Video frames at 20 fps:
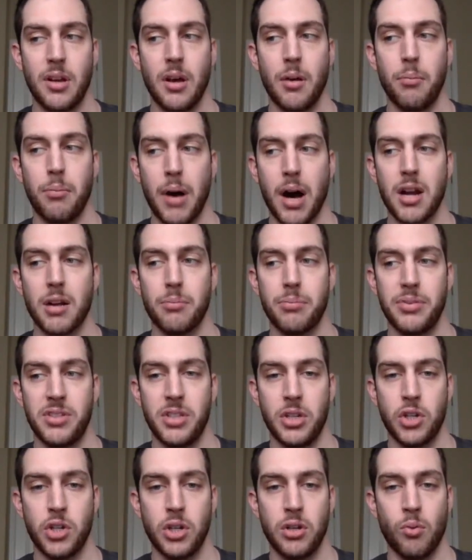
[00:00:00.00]
bottom
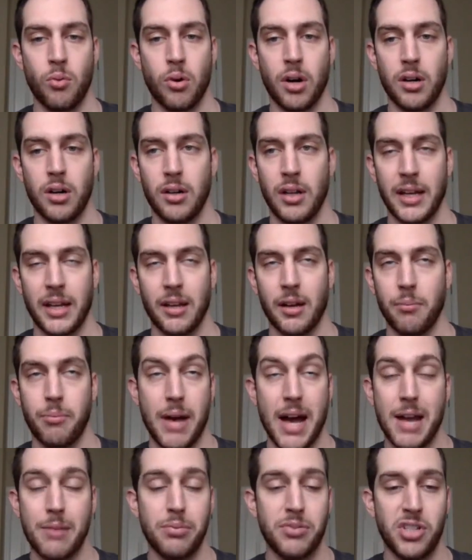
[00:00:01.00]
position or like a
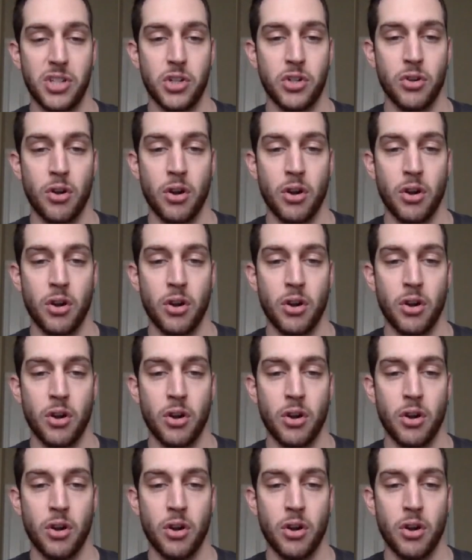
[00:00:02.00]
bad position